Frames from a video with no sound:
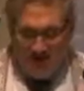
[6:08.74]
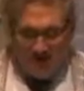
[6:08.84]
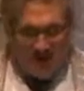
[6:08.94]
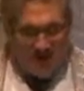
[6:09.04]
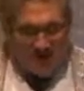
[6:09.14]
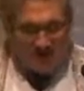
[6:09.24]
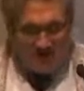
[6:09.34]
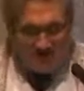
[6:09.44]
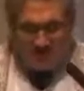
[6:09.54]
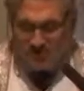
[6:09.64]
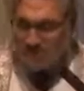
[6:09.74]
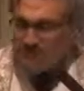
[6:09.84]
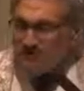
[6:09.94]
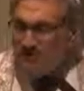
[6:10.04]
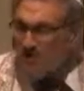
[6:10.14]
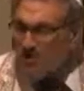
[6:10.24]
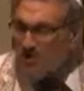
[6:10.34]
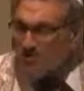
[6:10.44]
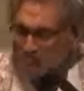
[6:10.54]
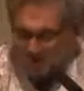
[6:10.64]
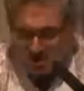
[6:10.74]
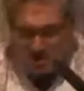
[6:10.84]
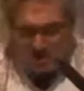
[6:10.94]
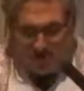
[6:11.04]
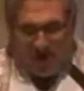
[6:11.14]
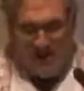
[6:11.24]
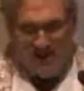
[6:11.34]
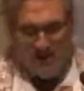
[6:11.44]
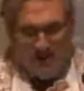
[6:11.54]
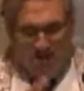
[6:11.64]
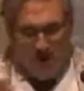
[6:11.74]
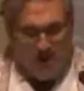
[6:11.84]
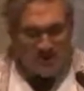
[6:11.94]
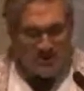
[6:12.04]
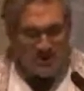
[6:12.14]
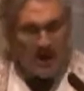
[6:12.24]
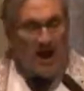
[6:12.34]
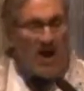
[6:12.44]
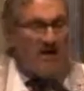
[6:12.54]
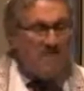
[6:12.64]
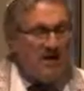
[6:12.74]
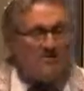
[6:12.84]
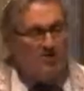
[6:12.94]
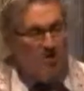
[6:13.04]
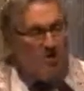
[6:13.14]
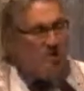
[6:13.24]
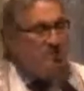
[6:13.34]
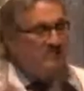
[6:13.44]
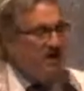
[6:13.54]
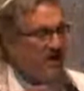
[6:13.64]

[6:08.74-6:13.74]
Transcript: of others, to spend and waste time as though we've got